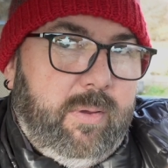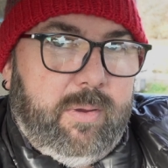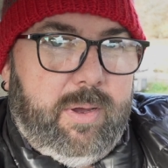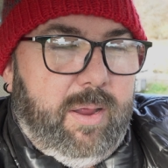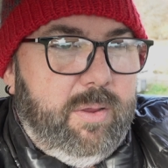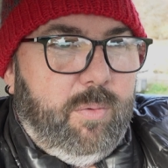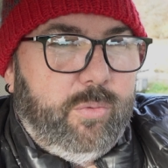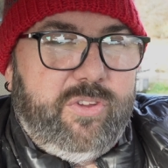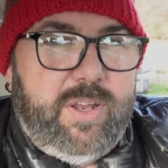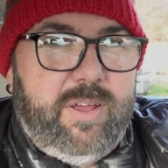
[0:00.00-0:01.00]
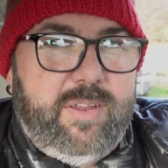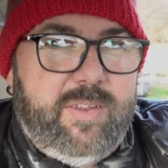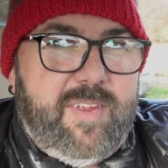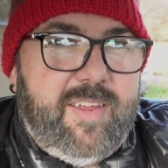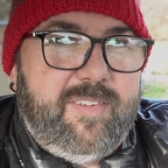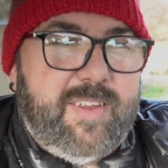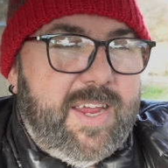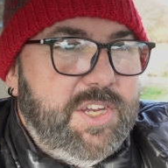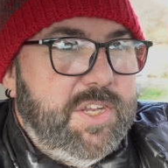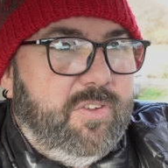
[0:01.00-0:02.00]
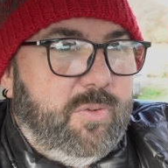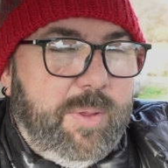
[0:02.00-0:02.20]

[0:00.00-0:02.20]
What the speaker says: you know, you all seen it at the test stations.